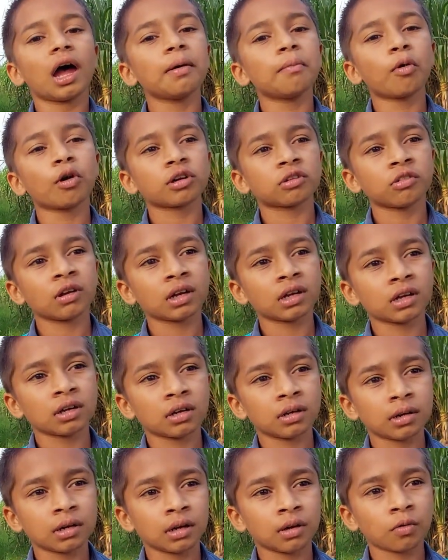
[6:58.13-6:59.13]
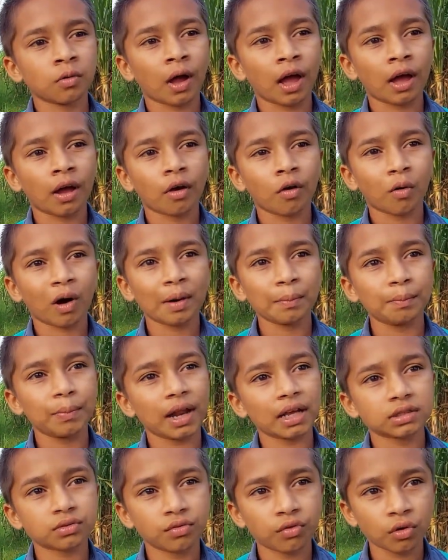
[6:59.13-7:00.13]
I bought one
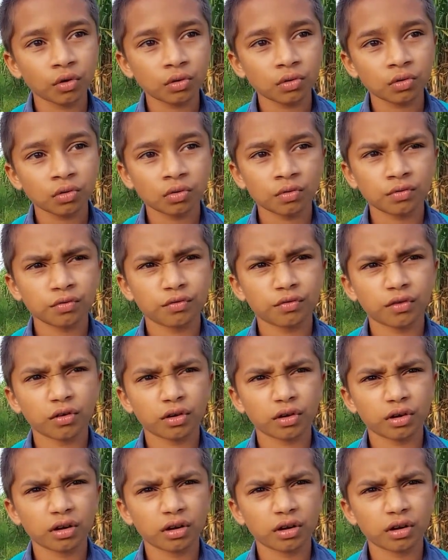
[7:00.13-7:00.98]
plus phone for